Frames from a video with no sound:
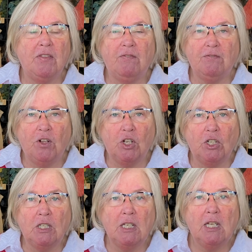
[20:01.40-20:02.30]
the
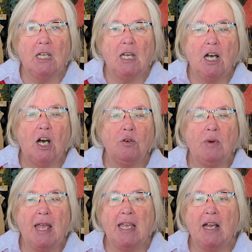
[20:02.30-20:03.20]
full
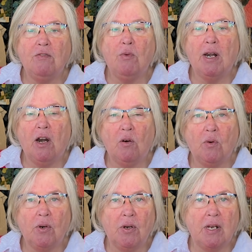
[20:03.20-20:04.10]
array of what our
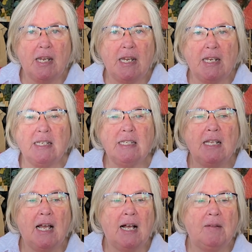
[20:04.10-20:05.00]
order is
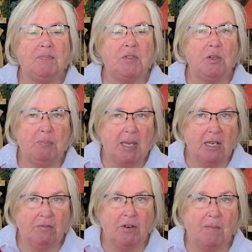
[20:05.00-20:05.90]
to
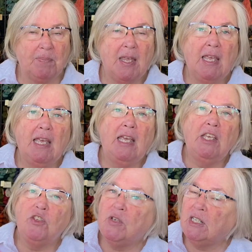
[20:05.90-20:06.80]
pick from.
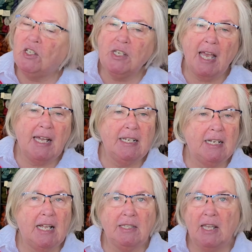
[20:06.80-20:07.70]
You can look at
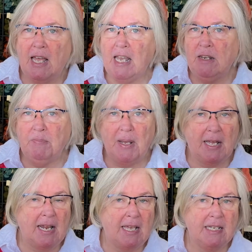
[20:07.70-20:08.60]
it online,
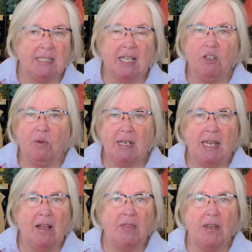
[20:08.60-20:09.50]
but I can tell you right
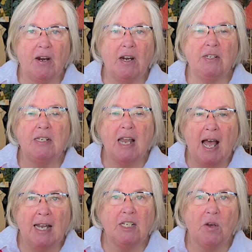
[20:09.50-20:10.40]
now, there are
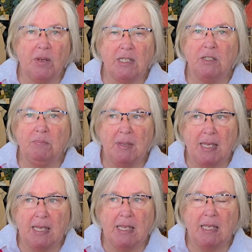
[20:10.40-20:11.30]
not going to
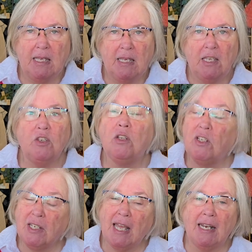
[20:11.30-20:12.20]
be, you can
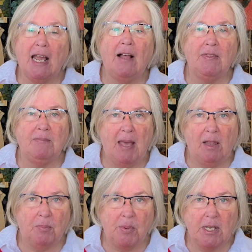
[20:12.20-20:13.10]
look at it on the
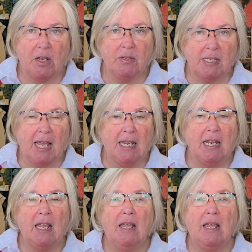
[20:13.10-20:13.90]
Malabrigo site.